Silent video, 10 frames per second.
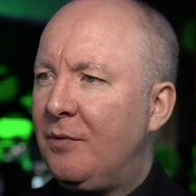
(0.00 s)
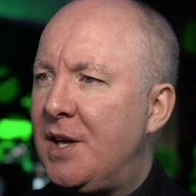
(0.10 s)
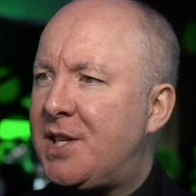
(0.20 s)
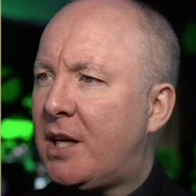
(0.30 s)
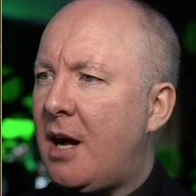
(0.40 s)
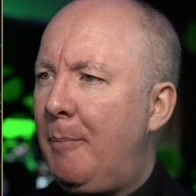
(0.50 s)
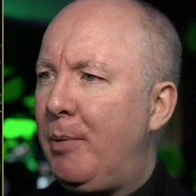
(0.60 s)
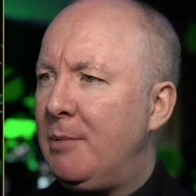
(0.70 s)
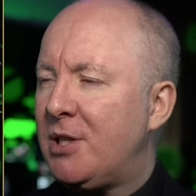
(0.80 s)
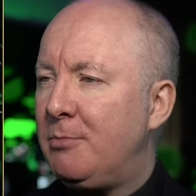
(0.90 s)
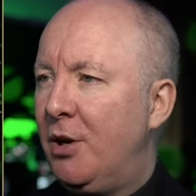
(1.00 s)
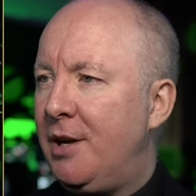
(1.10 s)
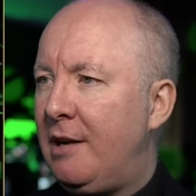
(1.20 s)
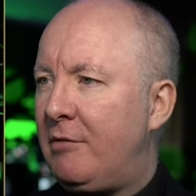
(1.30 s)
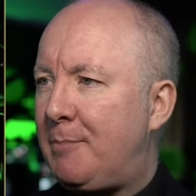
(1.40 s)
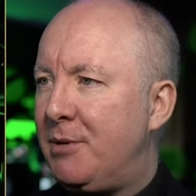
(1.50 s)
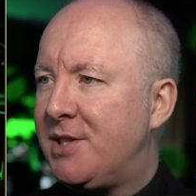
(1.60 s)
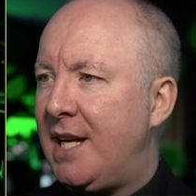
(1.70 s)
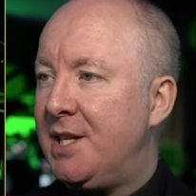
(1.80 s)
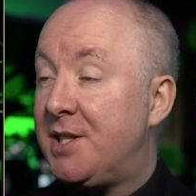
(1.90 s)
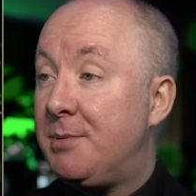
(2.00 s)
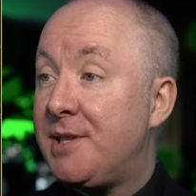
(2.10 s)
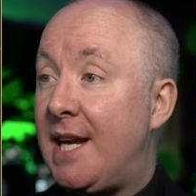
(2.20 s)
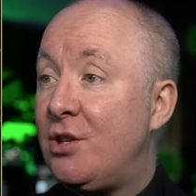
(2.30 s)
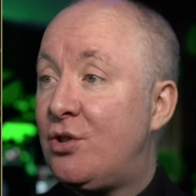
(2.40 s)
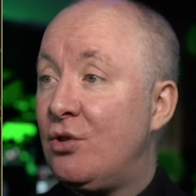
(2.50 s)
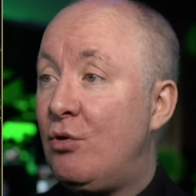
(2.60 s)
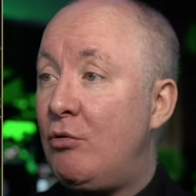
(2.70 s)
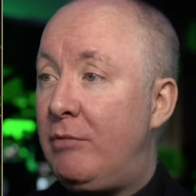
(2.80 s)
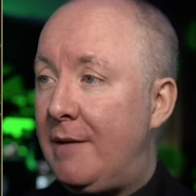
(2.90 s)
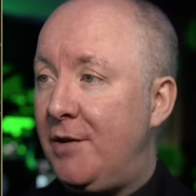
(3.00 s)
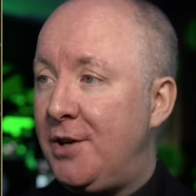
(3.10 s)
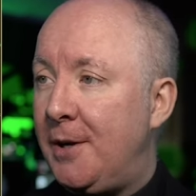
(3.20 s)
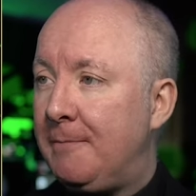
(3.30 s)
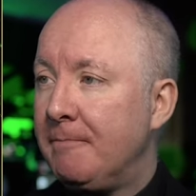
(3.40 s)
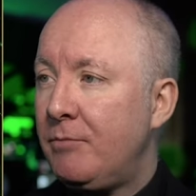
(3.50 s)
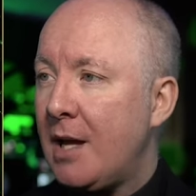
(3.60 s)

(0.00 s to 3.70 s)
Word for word: This accomplishment represents substantial revenue.